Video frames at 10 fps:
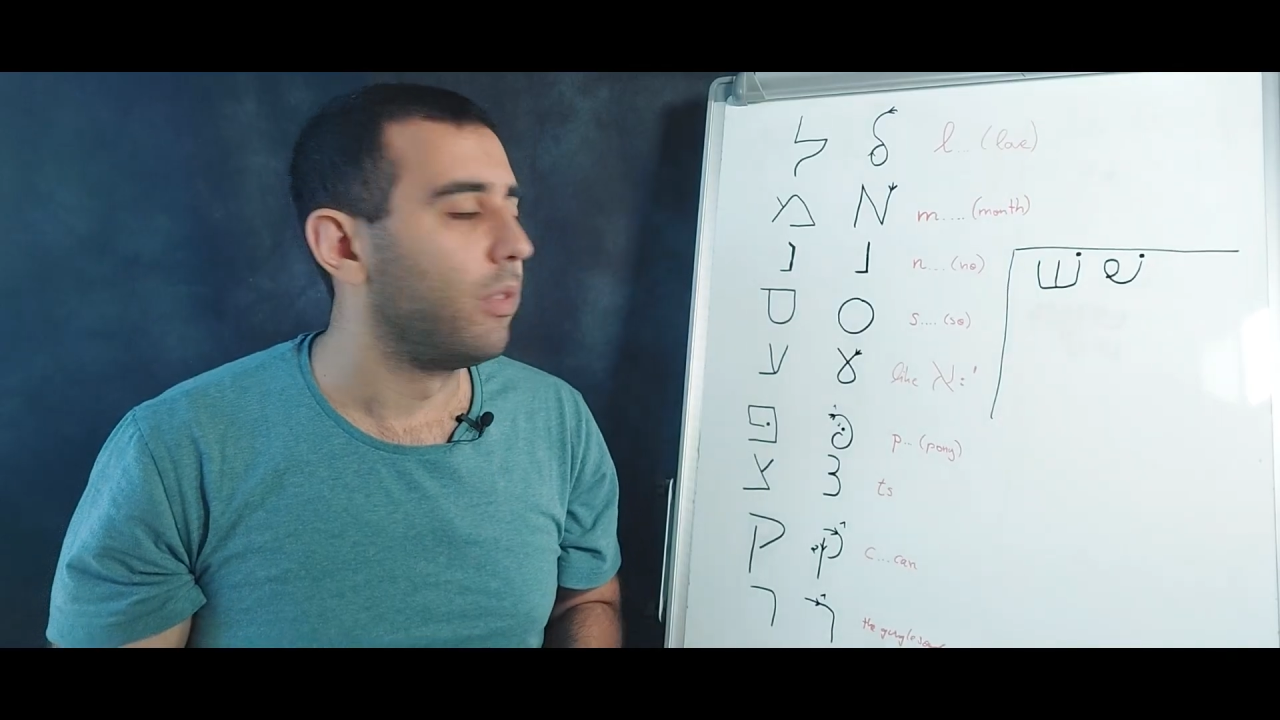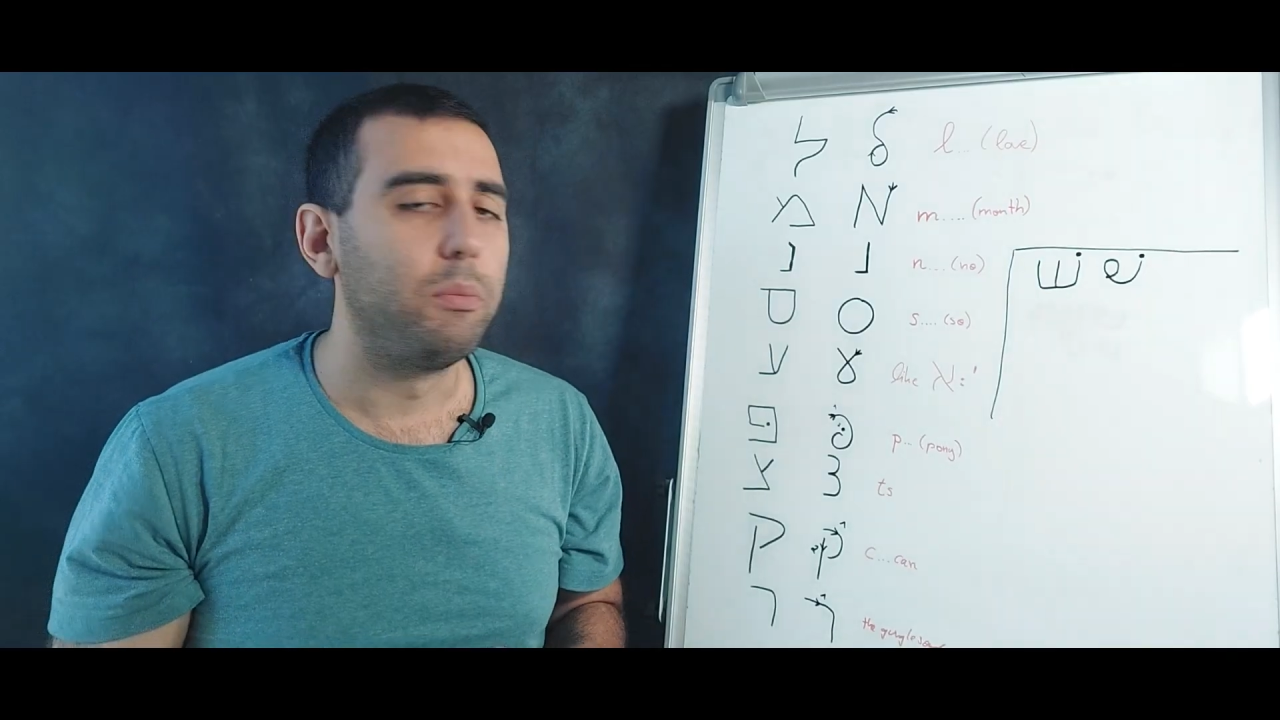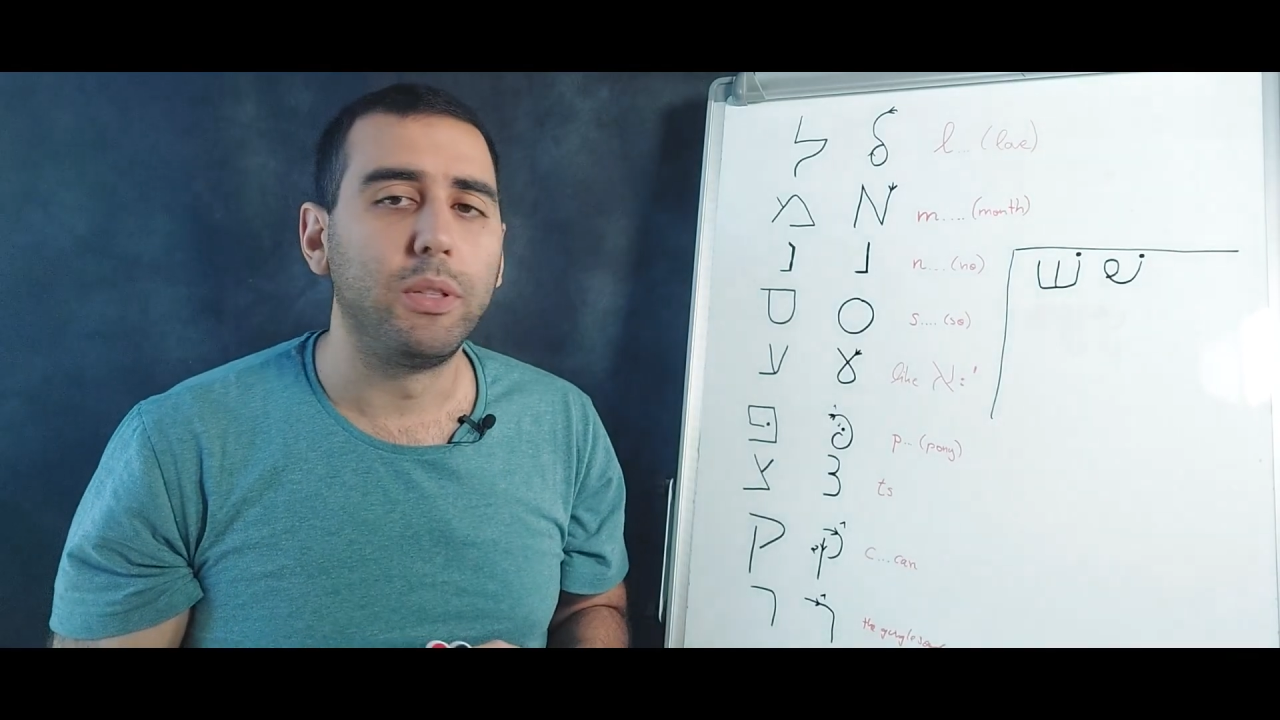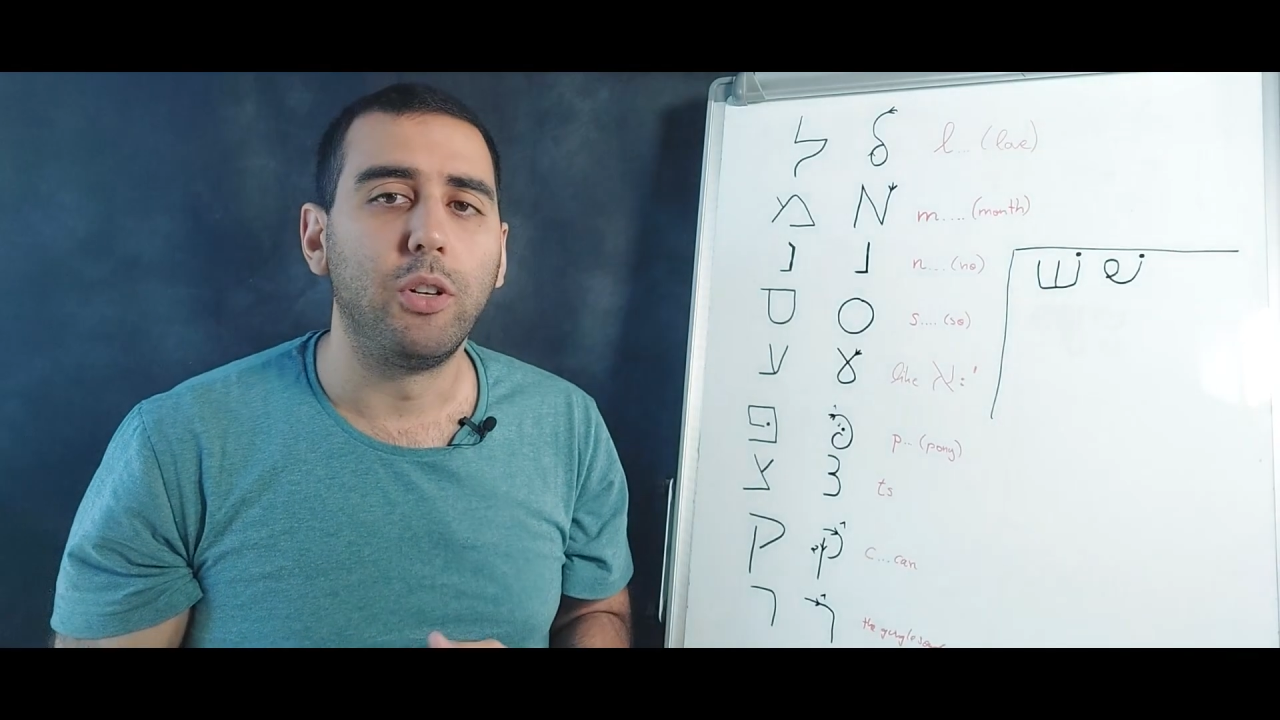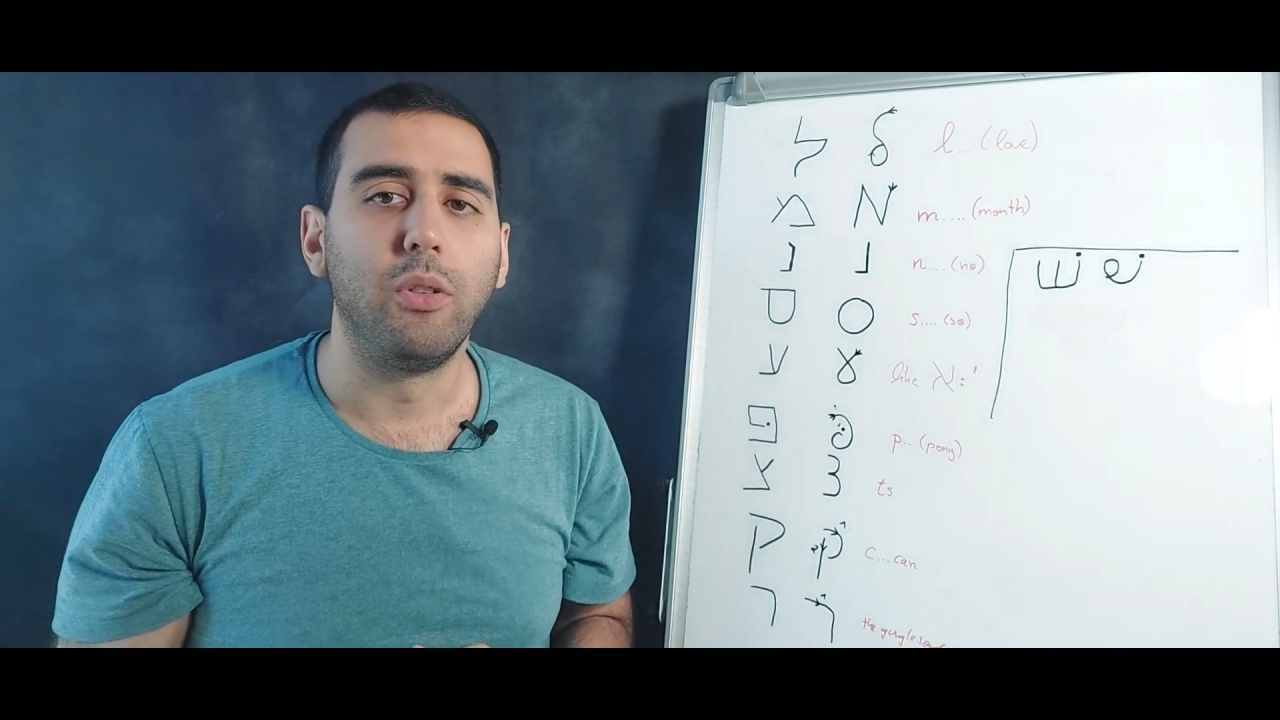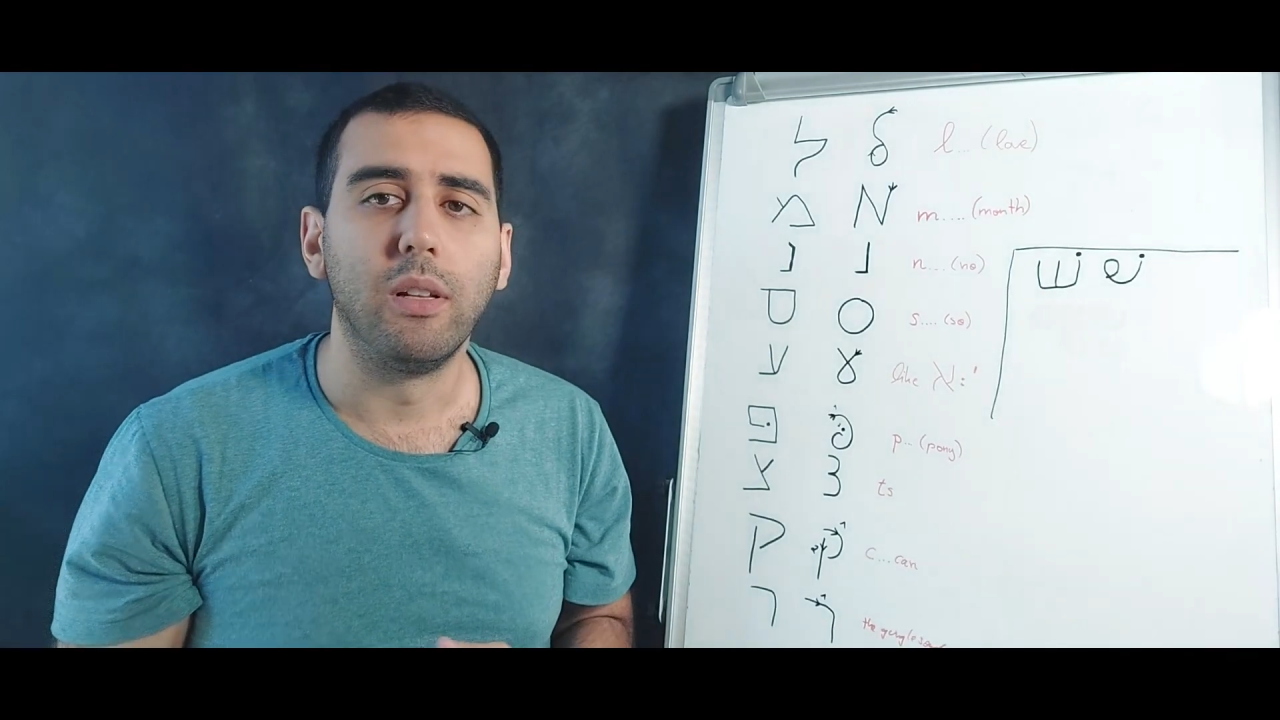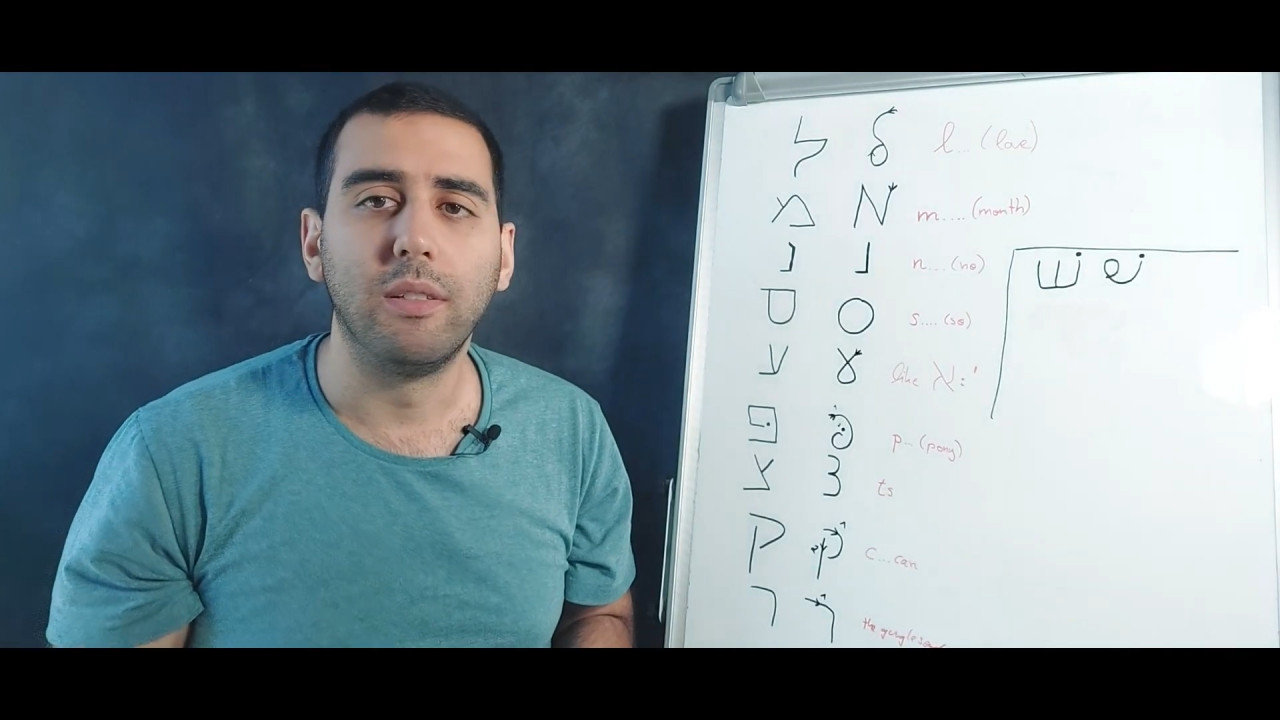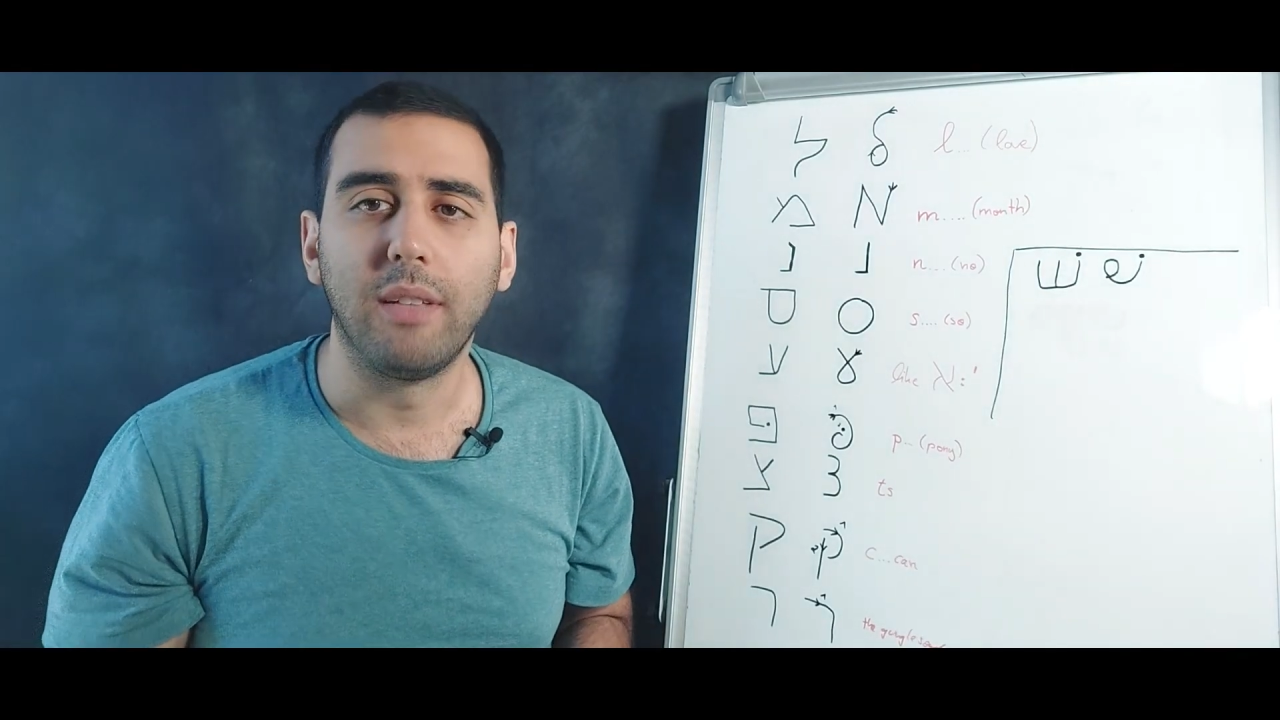the materials